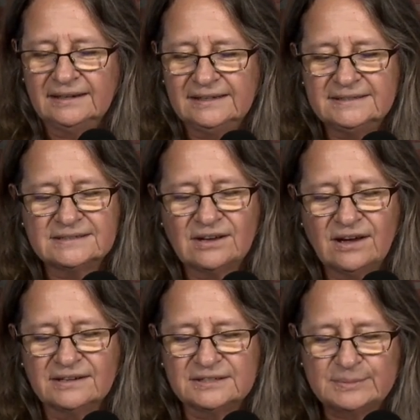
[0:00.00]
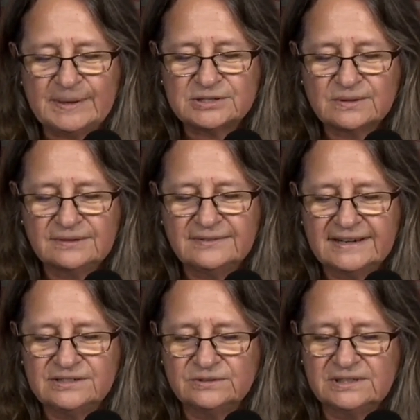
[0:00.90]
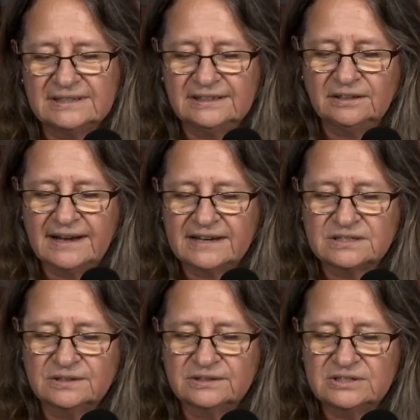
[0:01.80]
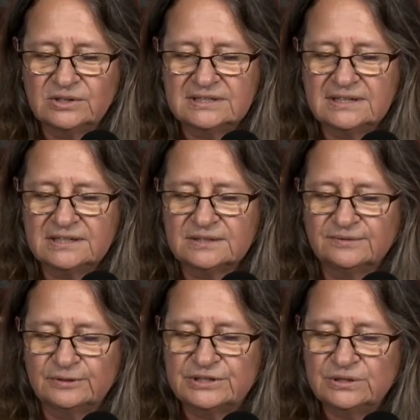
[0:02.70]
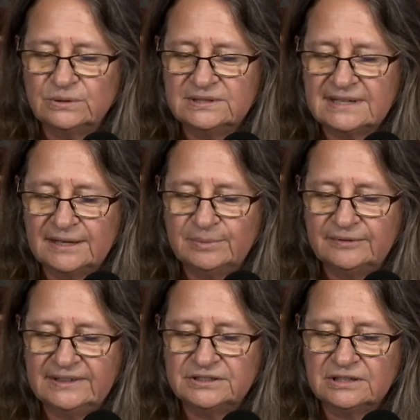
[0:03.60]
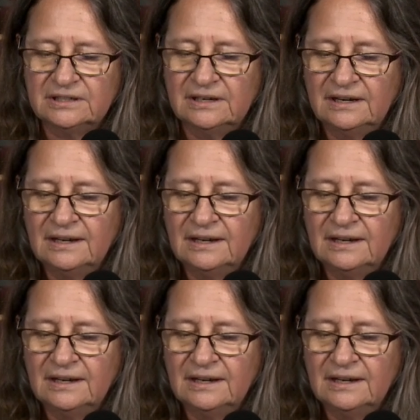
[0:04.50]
He's a special advisor to the International Association for Suicide Prevention,